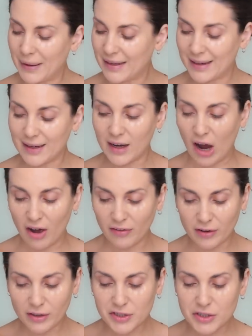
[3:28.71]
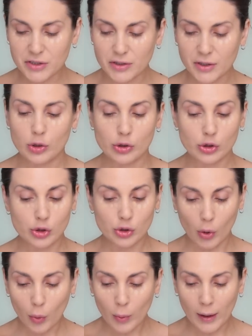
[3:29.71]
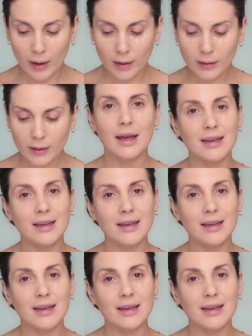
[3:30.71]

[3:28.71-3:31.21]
but it covers so well